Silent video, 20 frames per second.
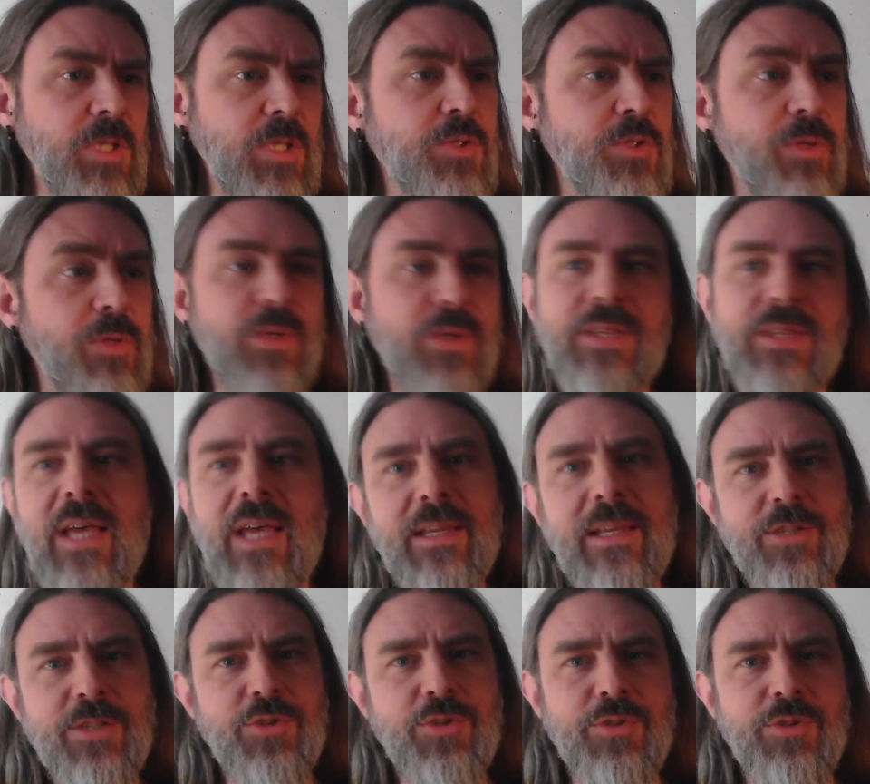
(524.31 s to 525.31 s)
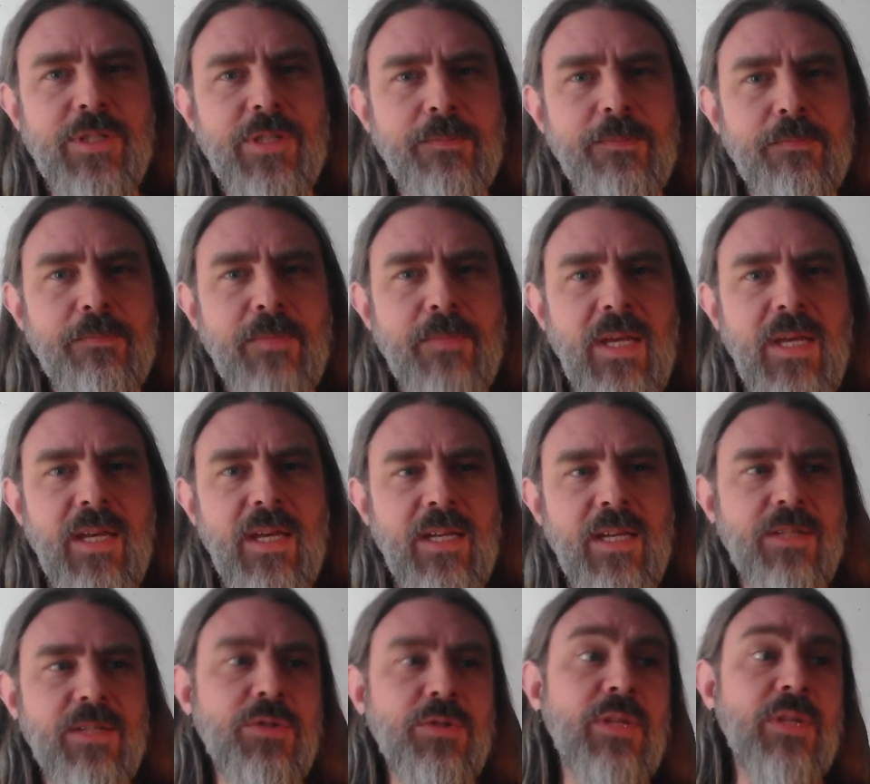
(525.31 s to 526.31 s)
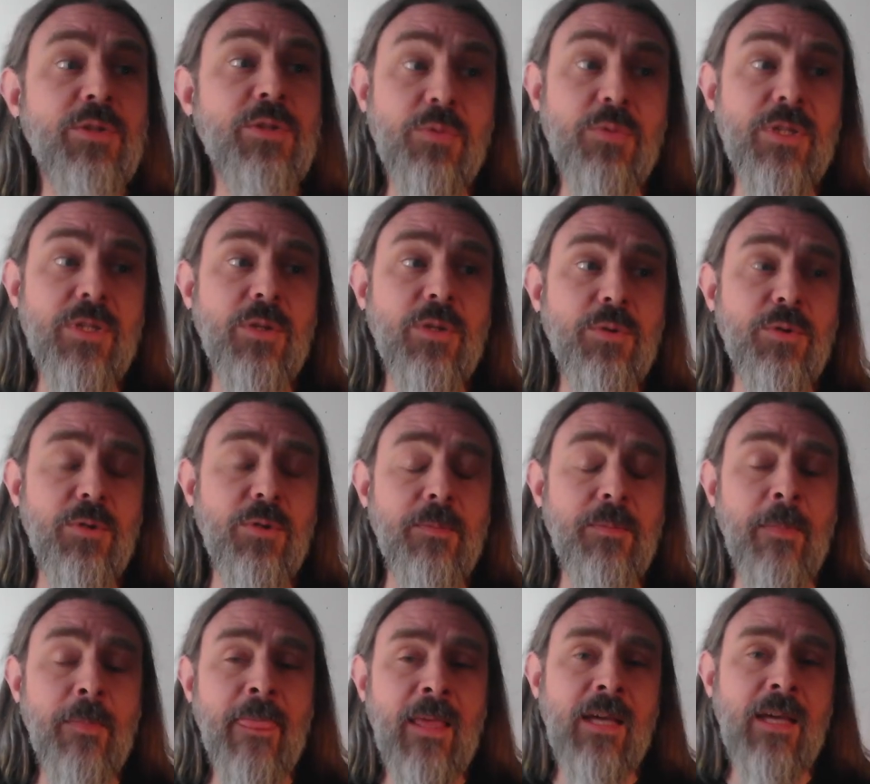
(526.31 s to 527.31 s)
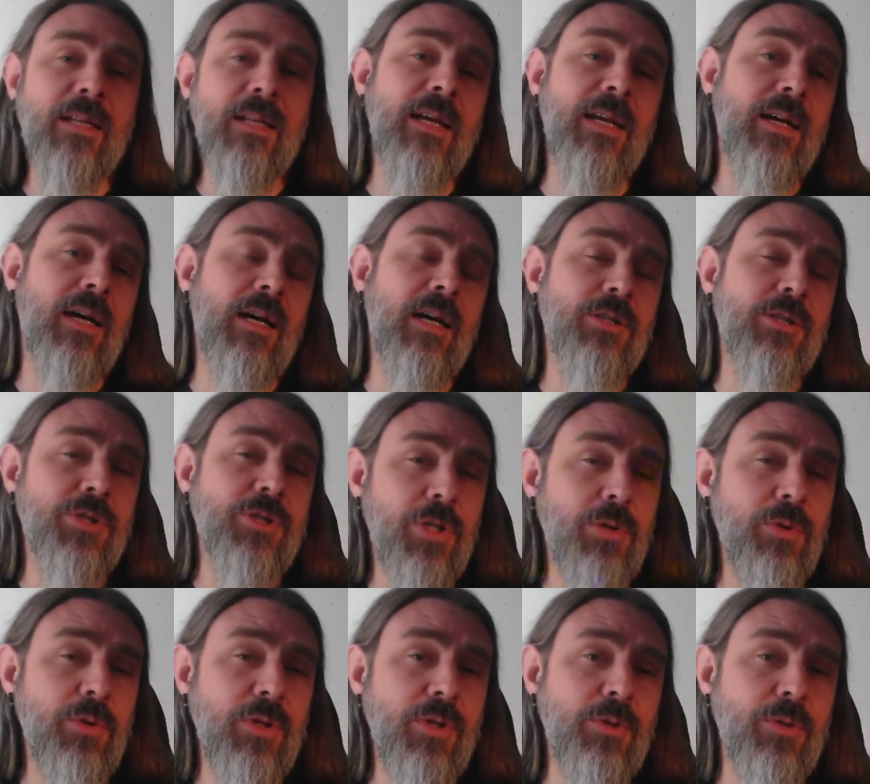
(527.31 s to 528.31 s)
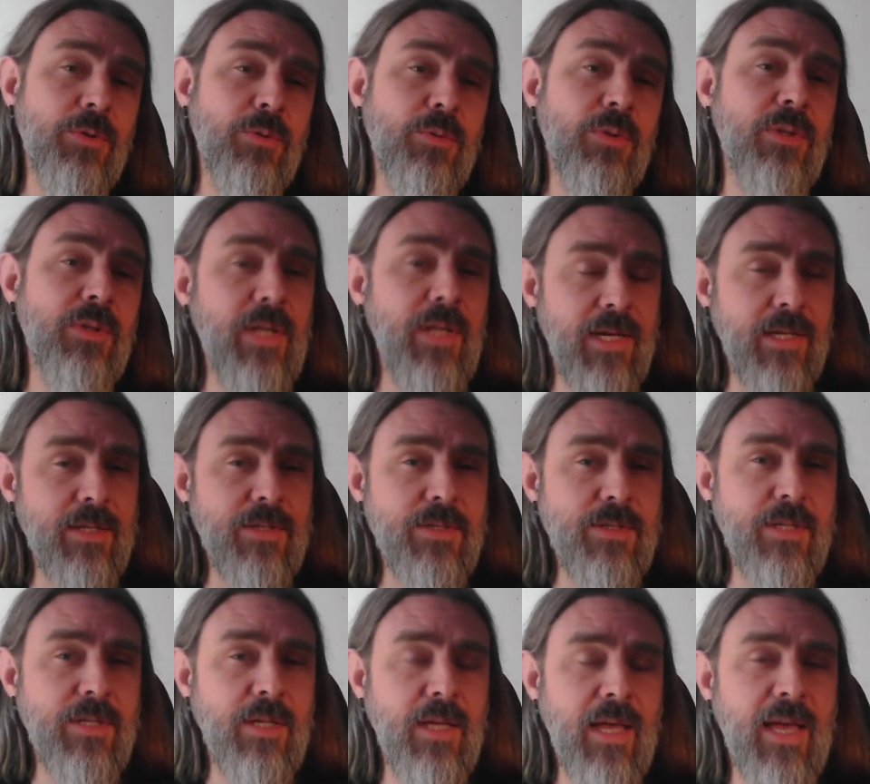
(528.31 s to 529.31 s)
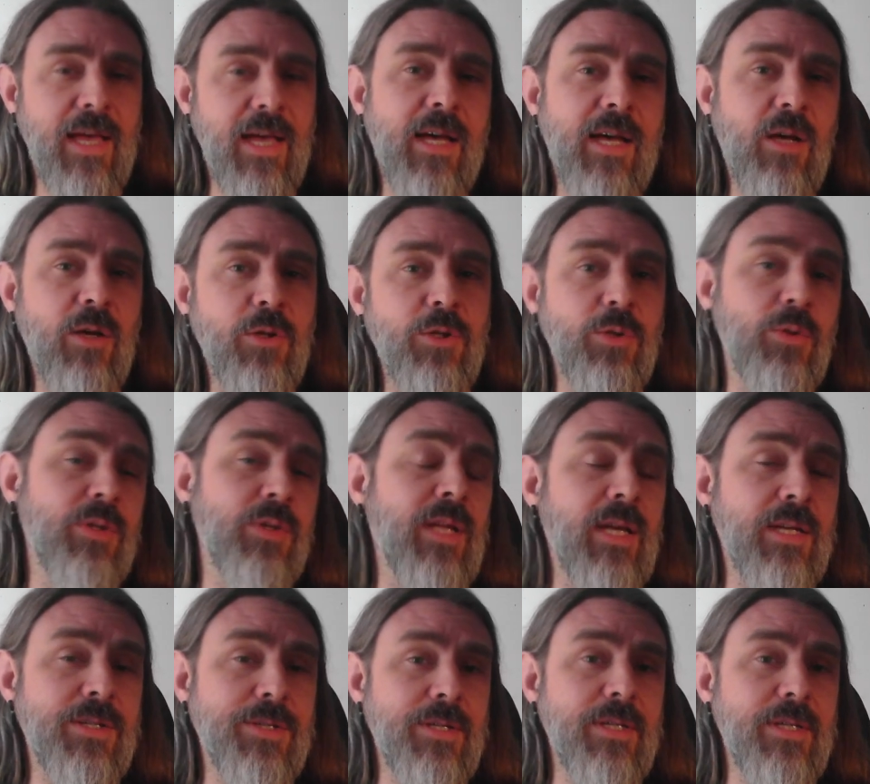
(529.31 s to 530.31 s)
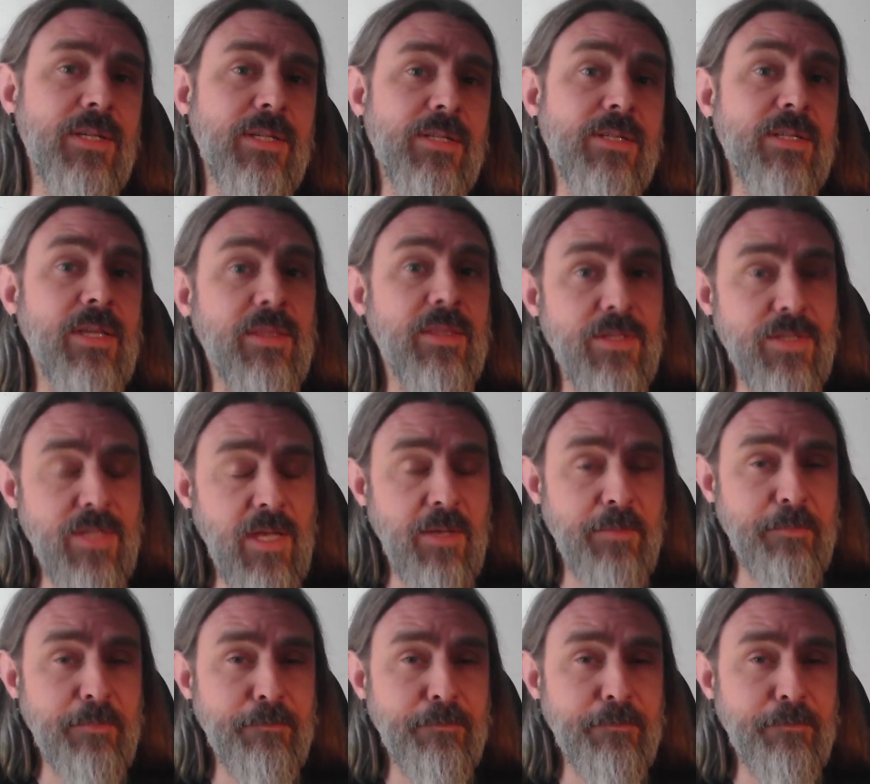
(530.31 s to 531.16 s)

So you get that history. So that's really cool. Now I'll show you next how you can actually set this up.